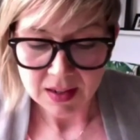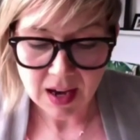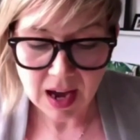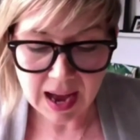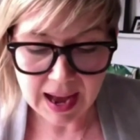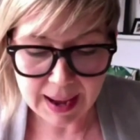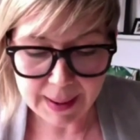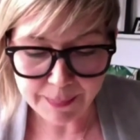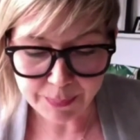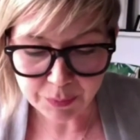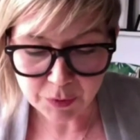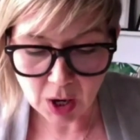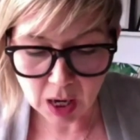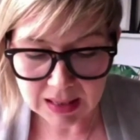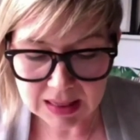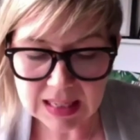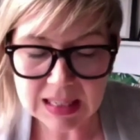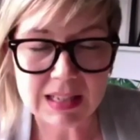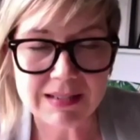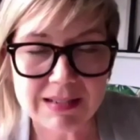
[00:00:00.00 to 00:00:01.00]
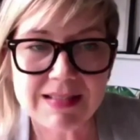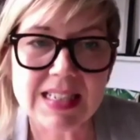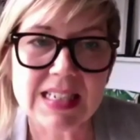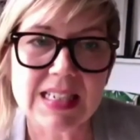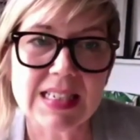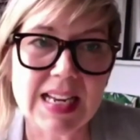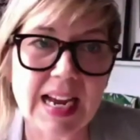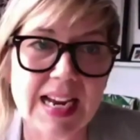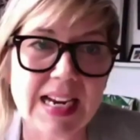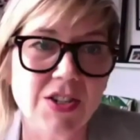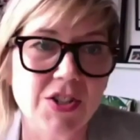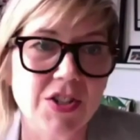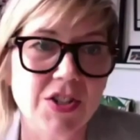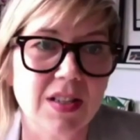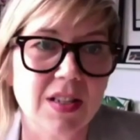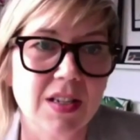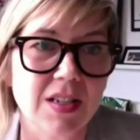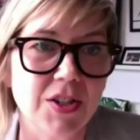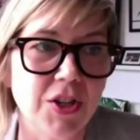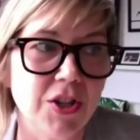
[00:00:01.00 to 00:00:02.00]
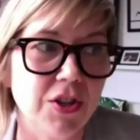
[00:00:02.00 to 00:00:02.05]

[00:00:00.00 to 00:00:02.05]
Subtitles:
I think there is a danger that